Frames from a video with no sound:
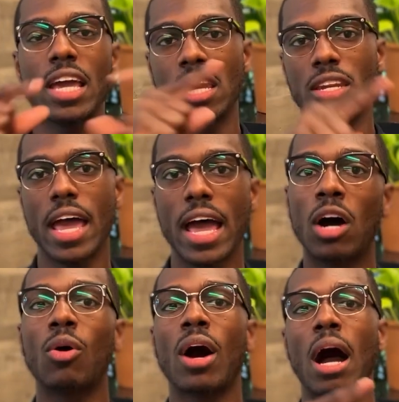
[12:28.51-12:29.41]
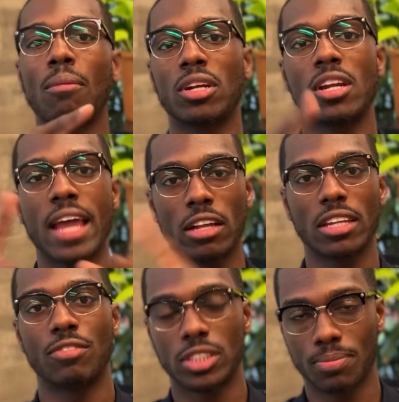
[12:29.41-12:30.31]
And now I'm going to now
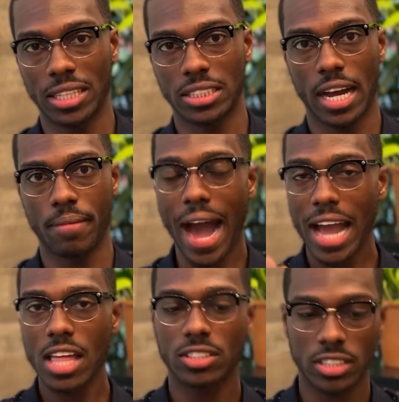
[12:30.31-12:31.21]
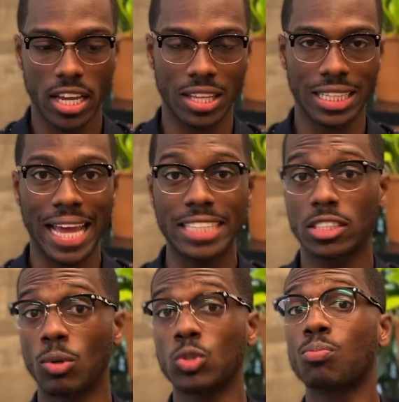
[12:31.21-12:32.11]
leverage my time. I say that that's
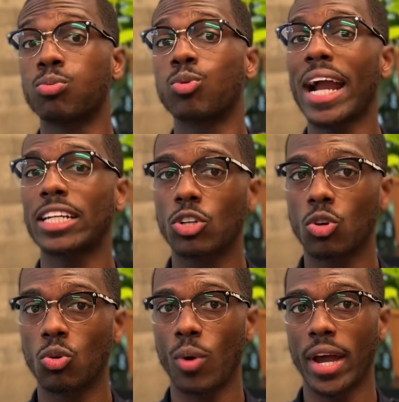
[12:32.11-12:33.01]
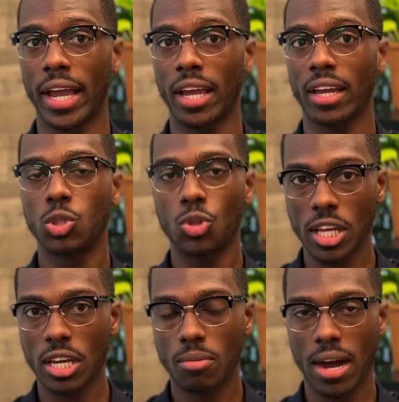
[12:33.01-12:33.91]
the most practical way to
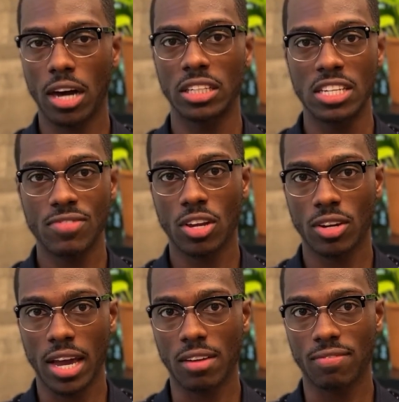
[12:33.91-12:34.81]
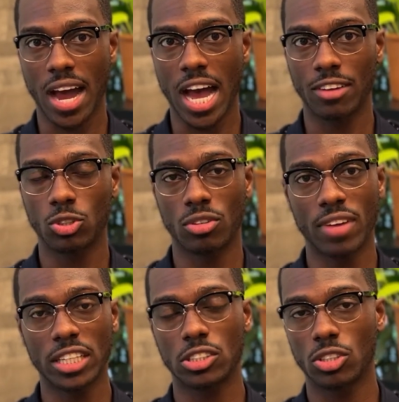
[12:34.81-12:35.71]
think about leaving your 9 to 5 to
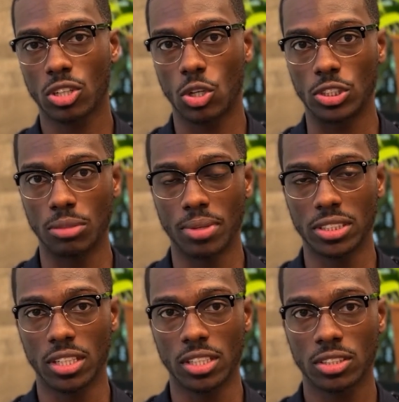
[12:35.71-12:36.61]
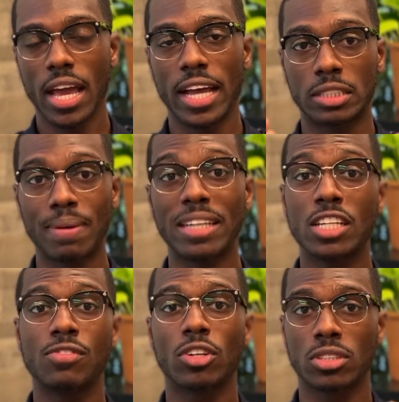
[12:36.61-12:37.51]
invest in your coaching business,
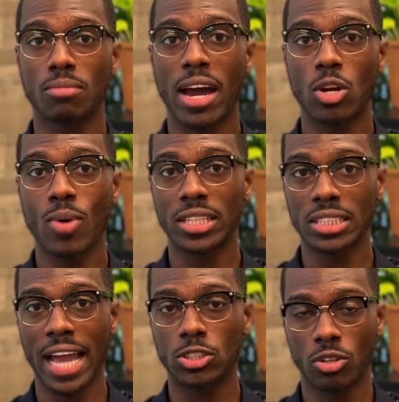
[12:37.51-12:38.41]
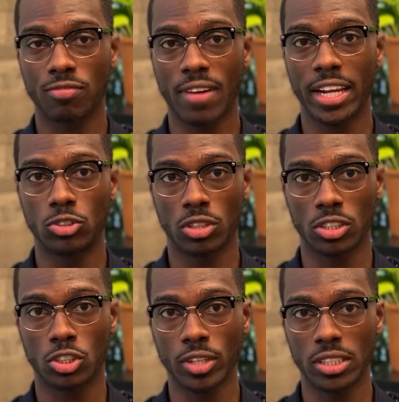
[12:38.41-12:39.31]
especially if you're somebody who has actual financial
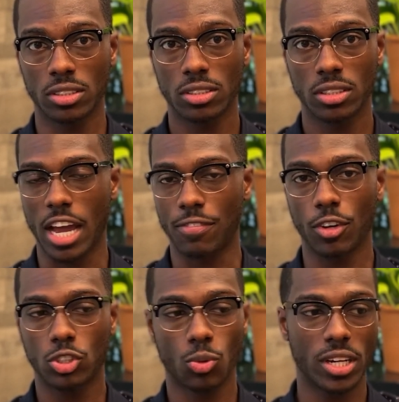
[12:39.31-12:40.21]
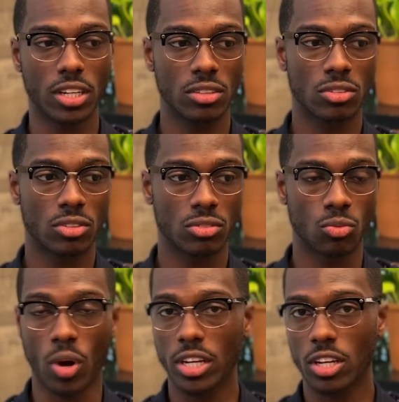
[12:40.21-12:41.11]
constraints. Now, if you're a
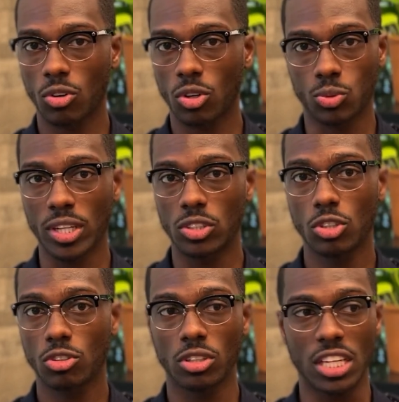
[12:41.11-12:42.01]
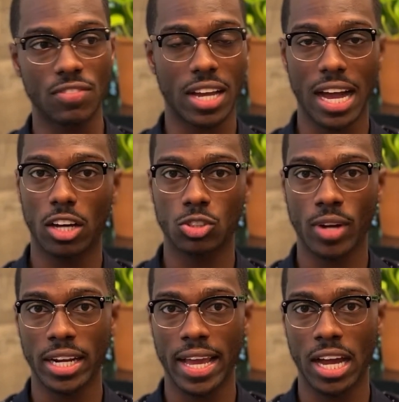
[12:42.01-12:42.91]
21-year-old, 22-year-old leaving college
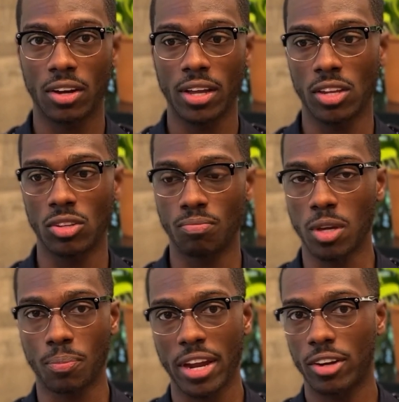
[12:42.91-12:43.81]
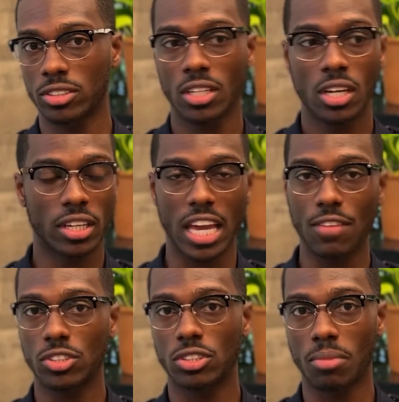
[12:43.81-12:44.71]
right now and your parents
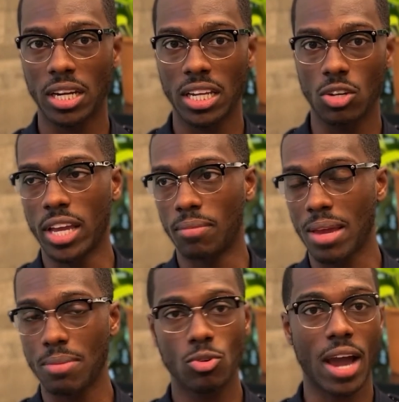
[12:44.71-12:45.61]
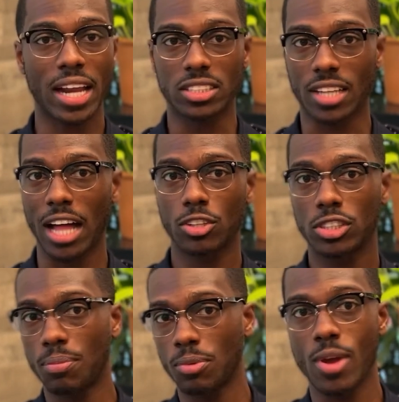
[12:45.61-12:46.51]
gave you some money and maybe you got a
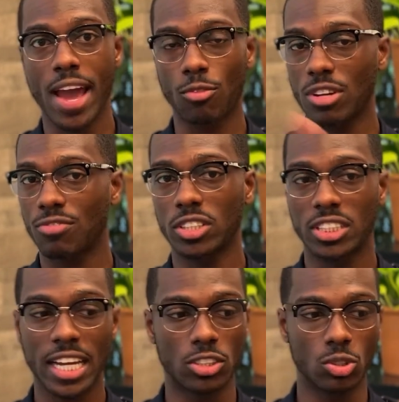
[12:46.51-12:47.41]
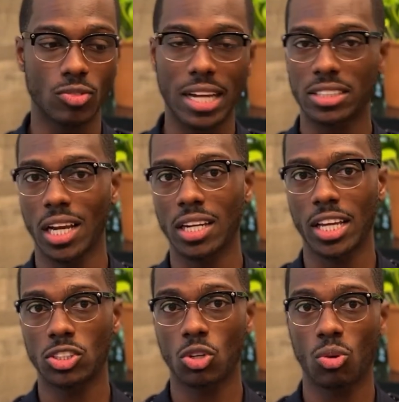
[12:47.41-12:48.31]
scholarship and you had a refund check and you got
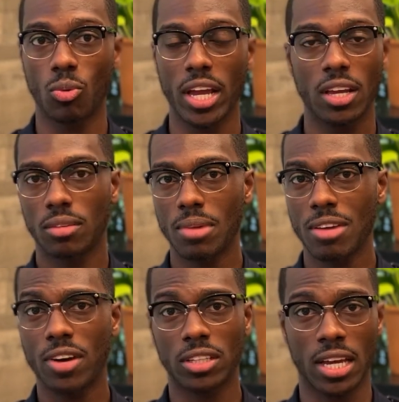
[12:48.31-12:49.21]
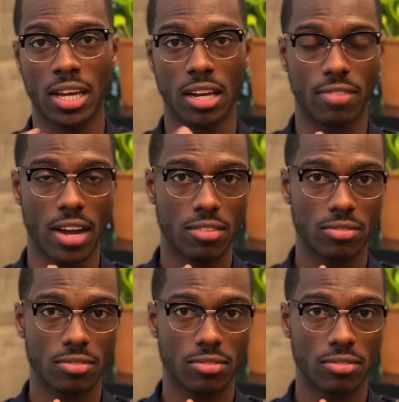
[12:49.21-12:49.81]
10K stowed away, man, that 9 to 5.